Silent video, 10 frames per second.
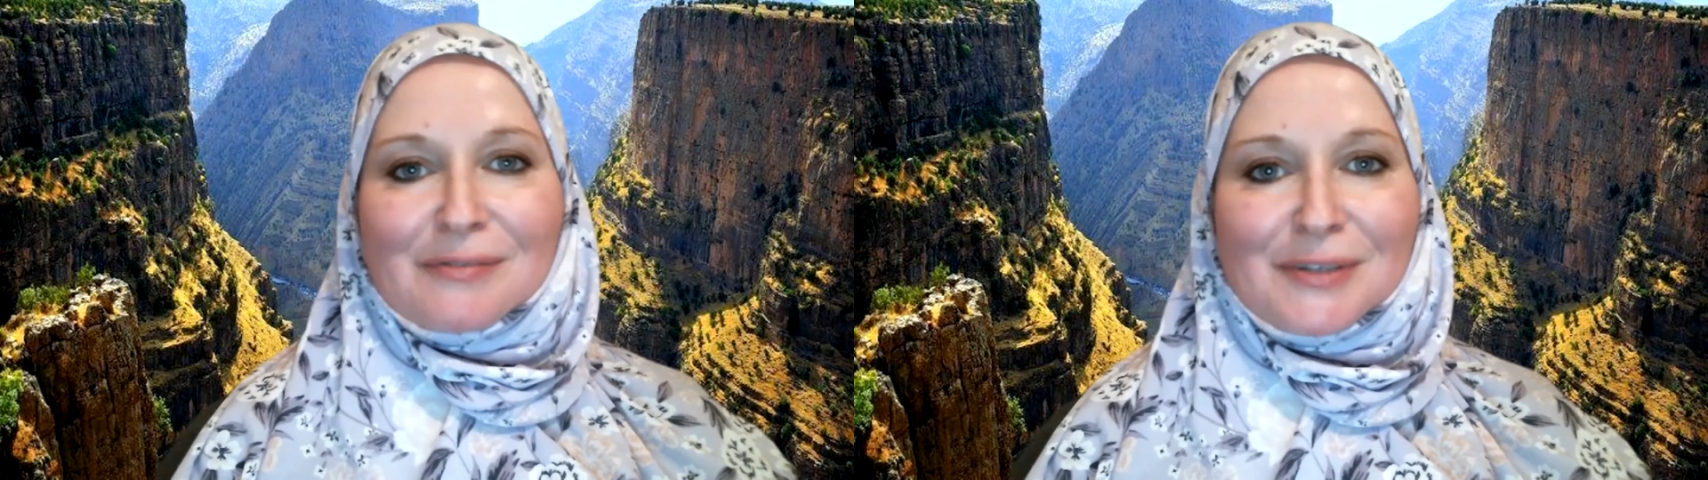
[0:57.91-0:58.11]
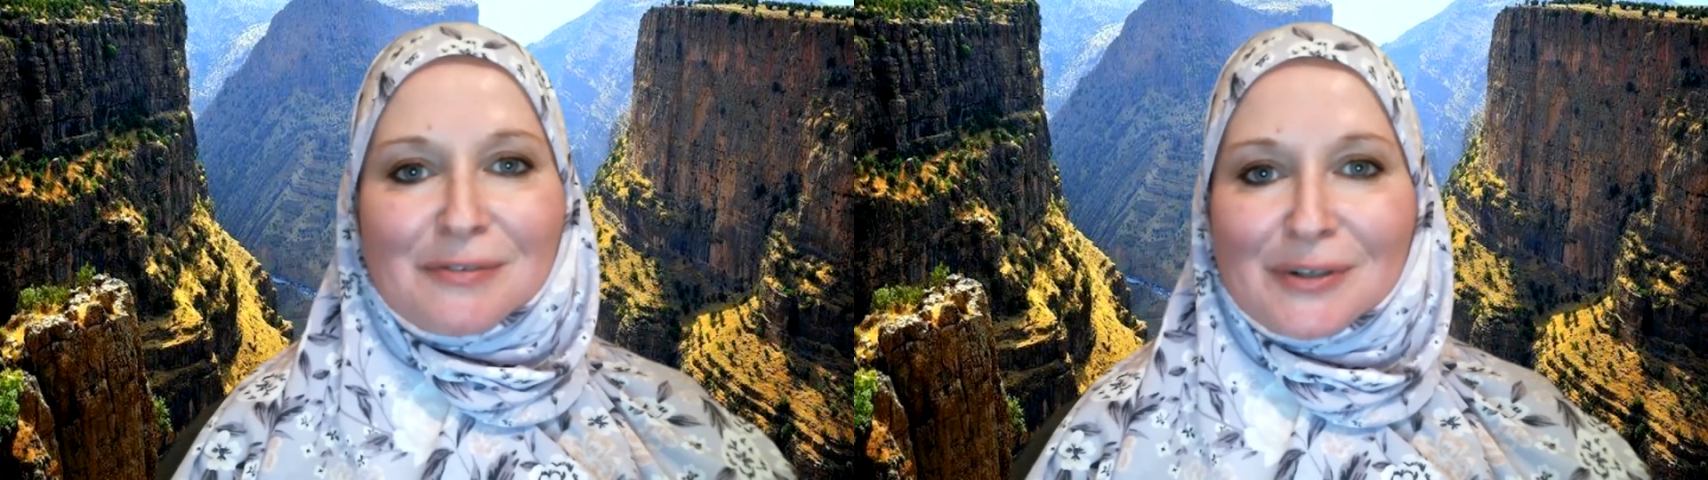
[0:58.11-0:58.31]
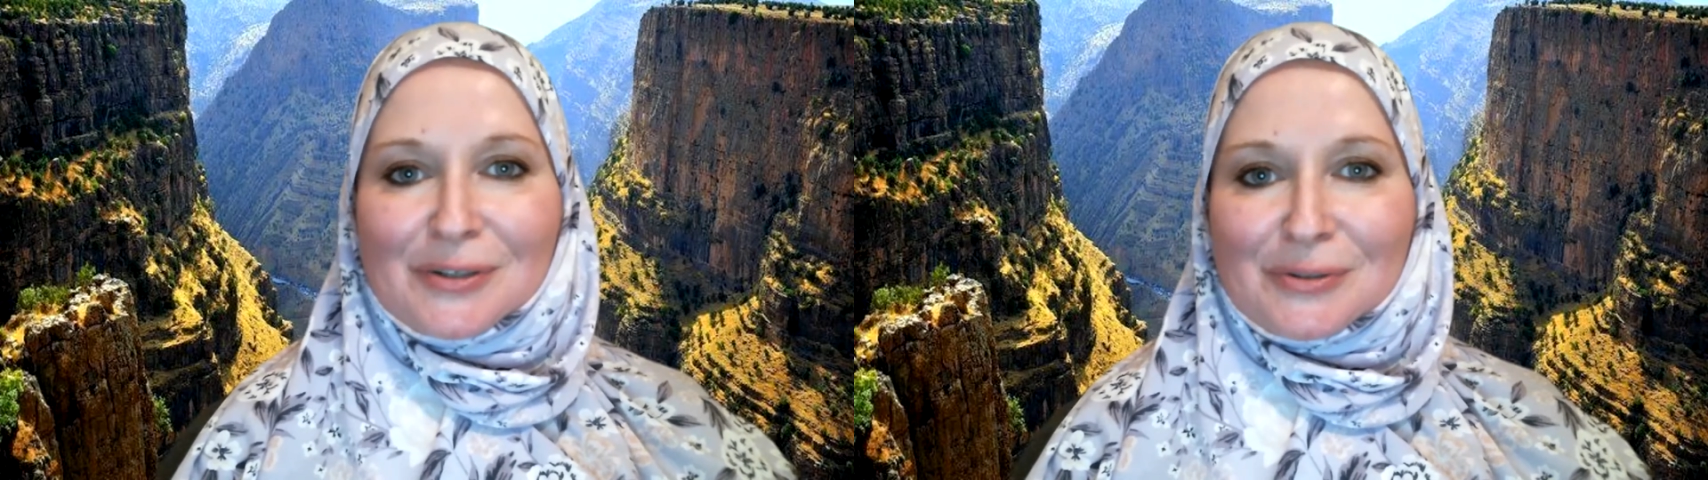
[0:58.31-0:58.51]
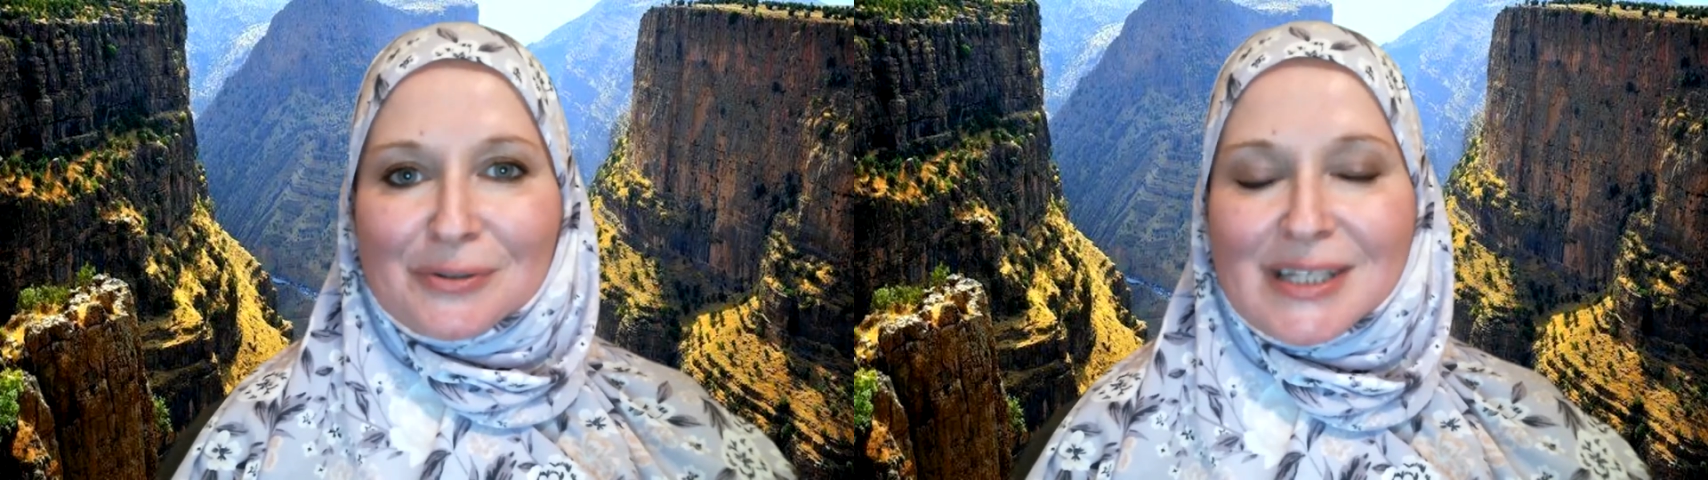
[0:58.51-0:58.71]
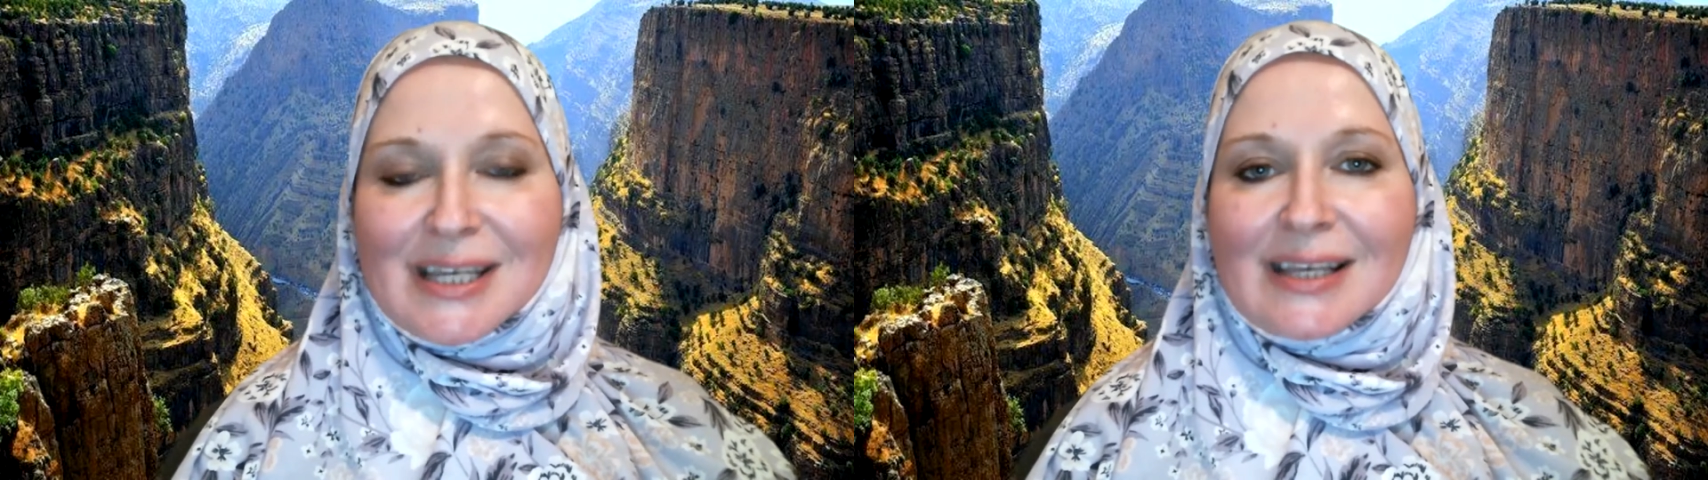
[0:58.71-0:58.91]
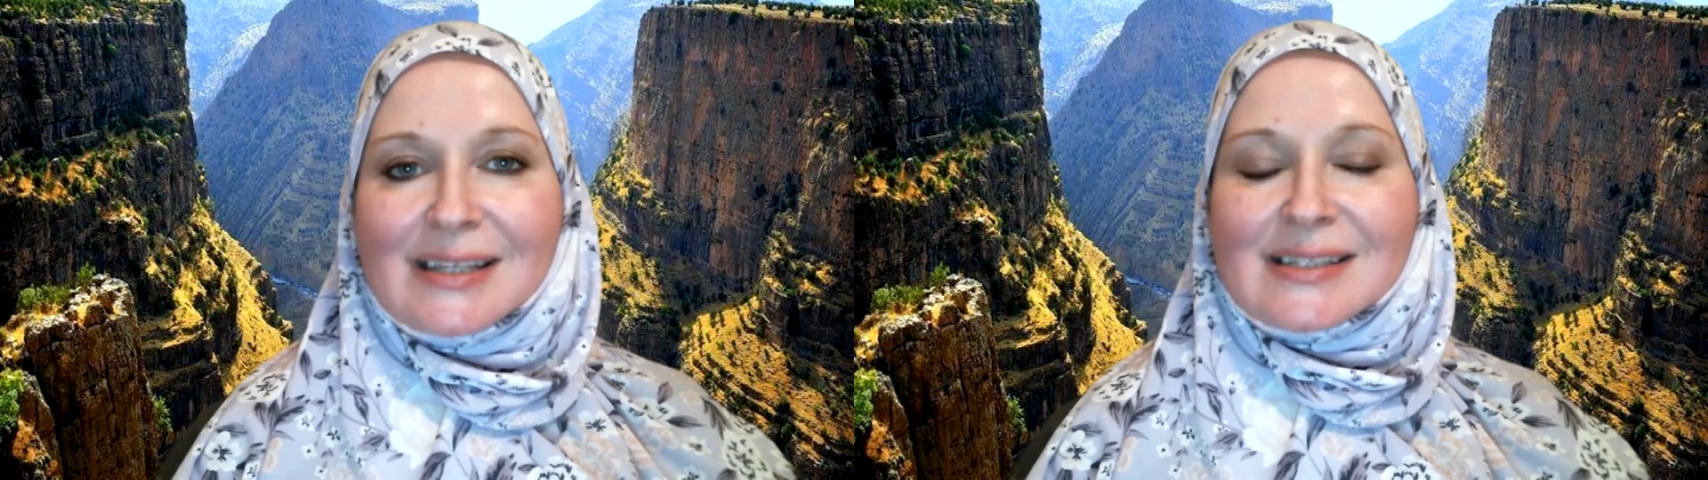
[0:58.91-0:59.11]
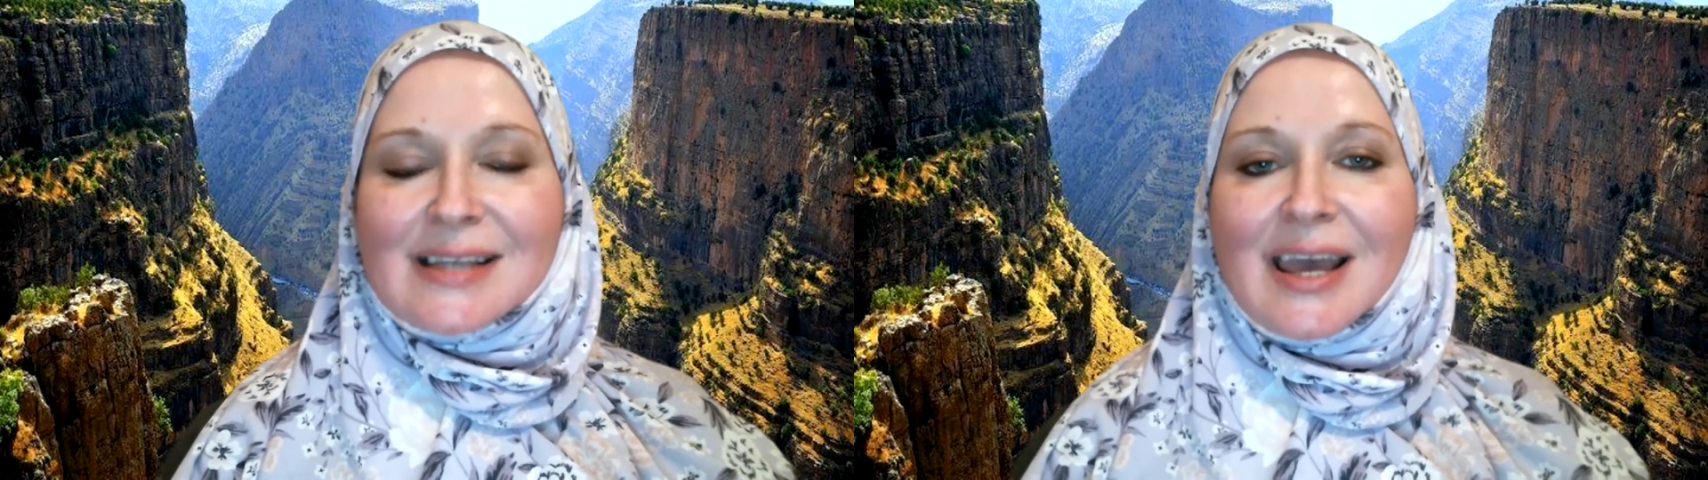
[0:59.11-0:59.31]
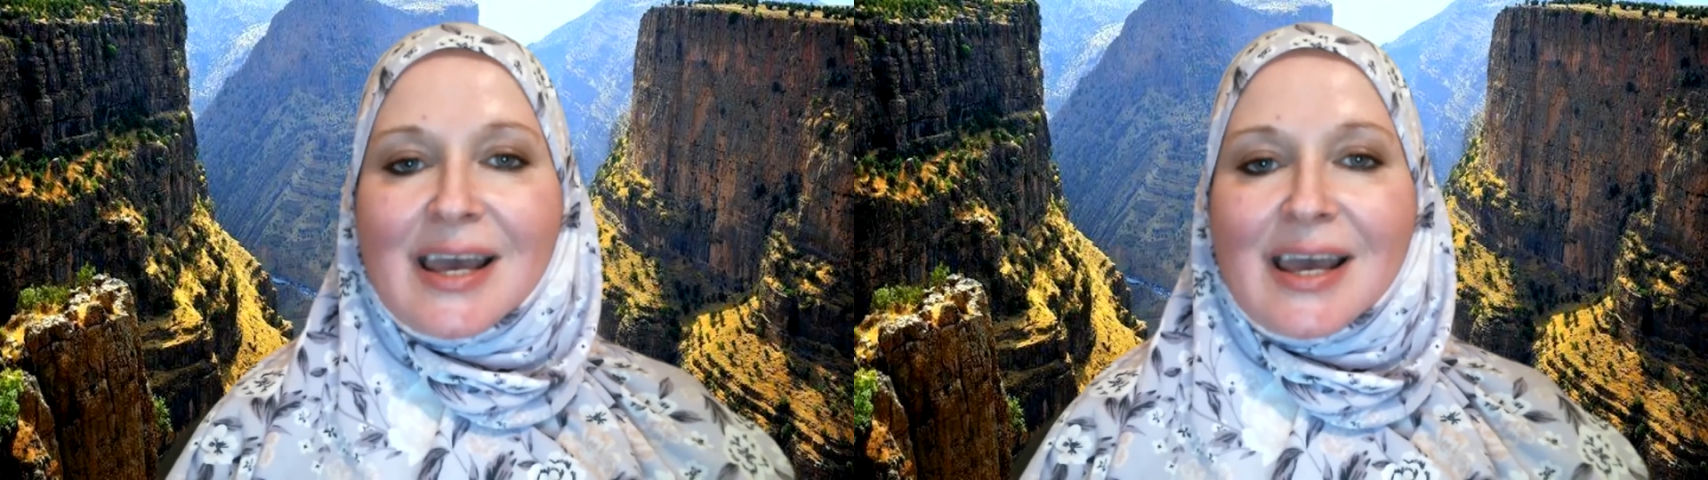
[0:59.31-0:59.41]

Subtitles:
different routines.